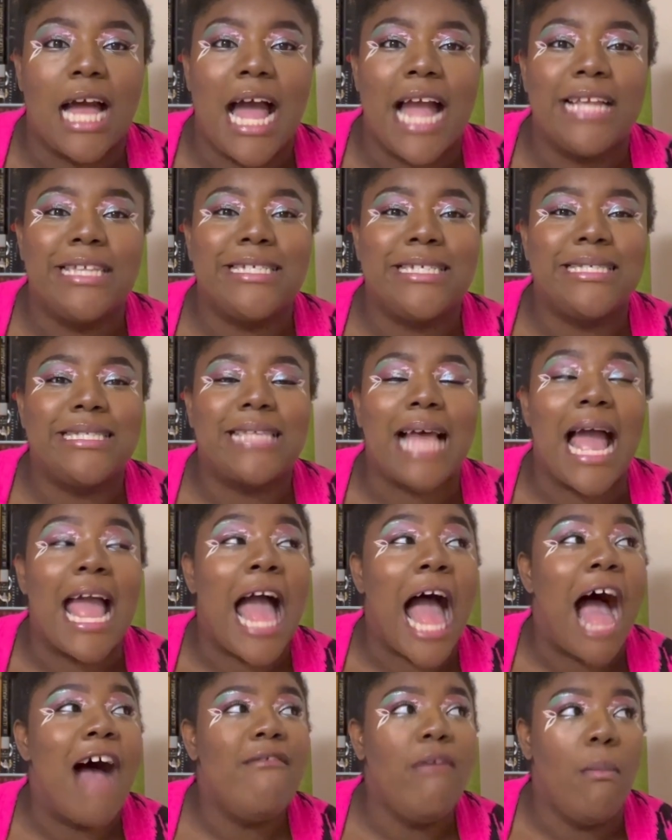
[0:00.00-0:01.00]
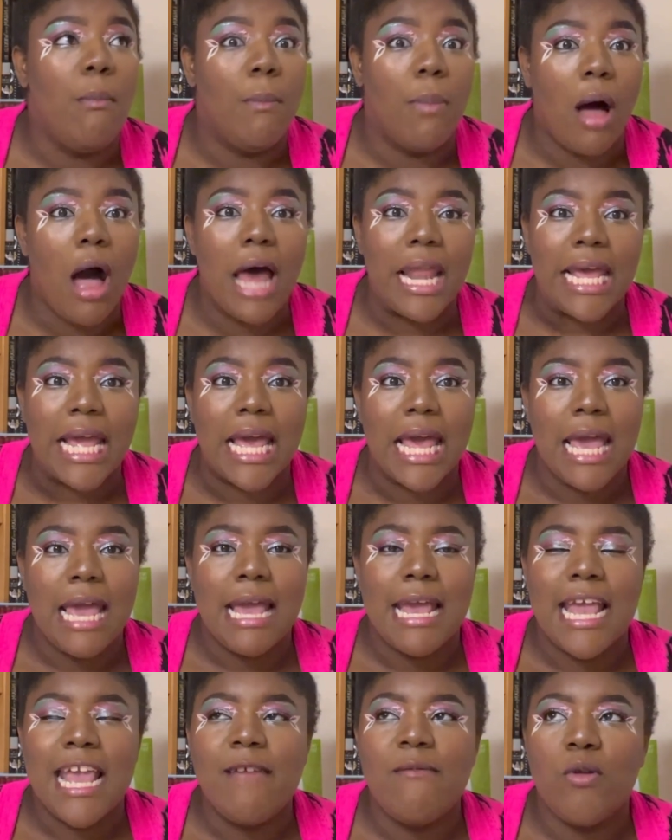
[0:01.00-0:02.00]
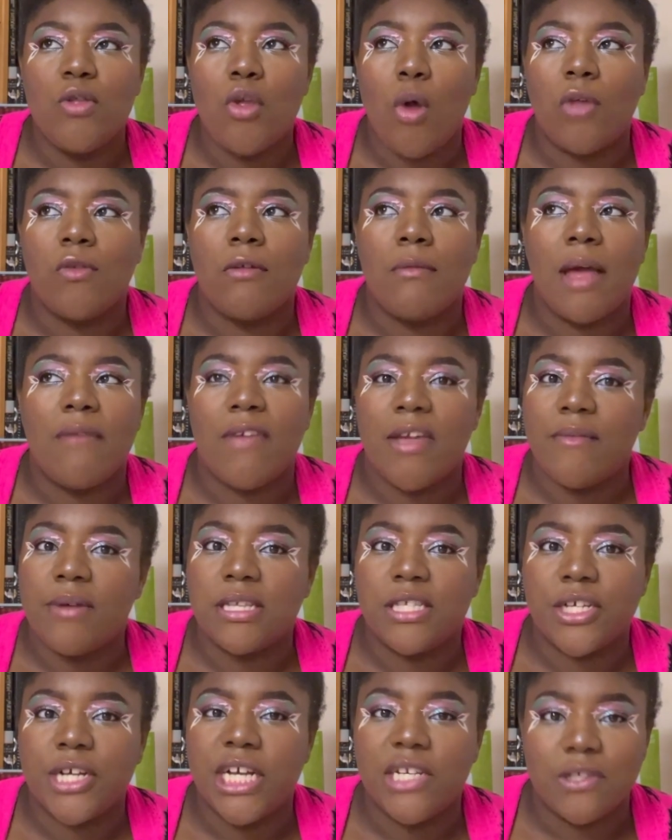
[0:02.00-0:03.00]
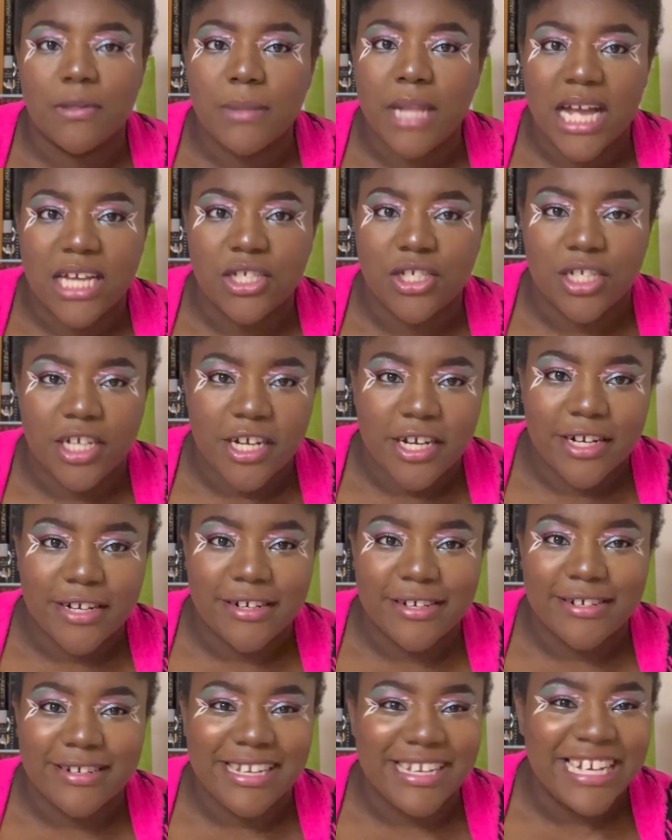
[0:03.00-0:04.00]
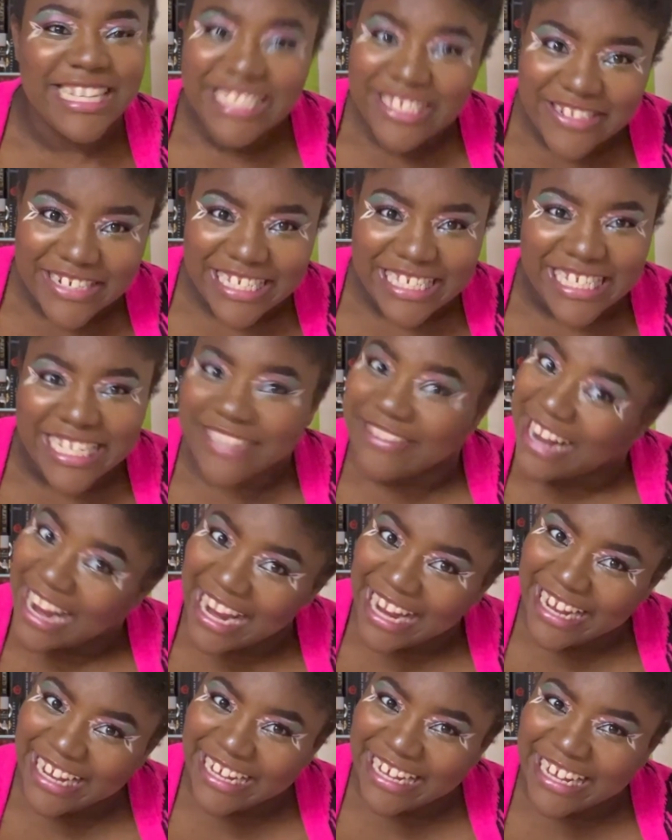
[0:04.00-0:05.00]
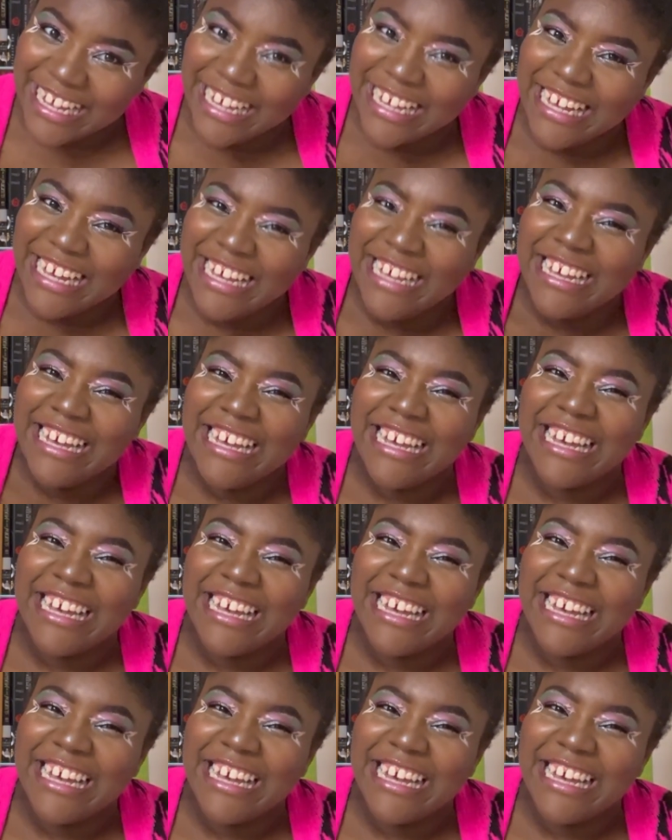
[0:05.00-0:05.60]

I haven't bought it, even though it's one of my favorite series from last year. Interesting, right?